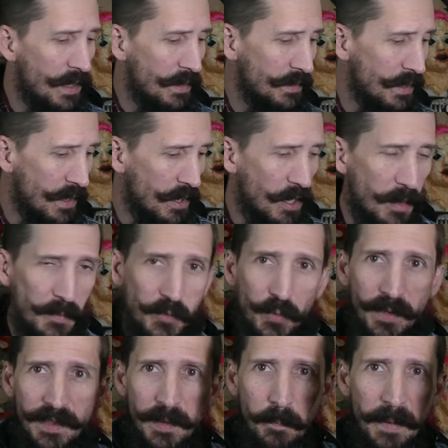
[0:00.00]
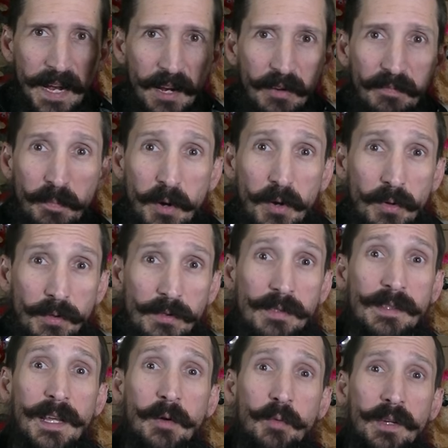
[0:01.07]
that comes with the bag of bones
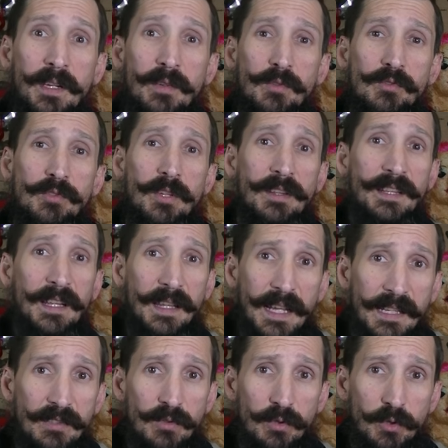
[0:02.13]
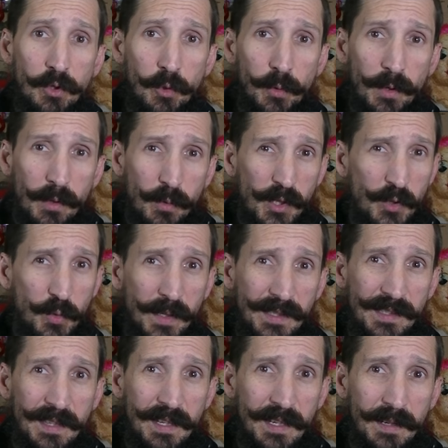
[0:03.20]
that we used on the last tutorial, which
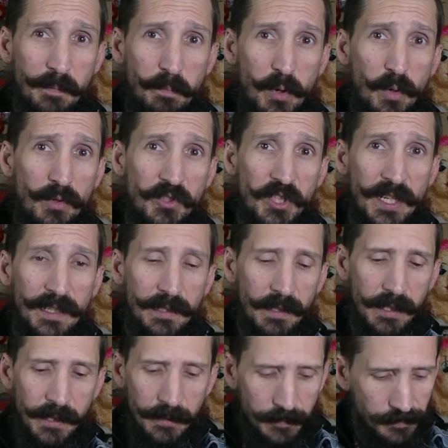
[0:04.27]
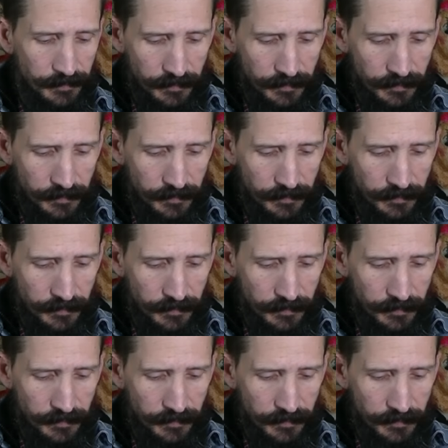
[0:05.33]
was the bone chandelier.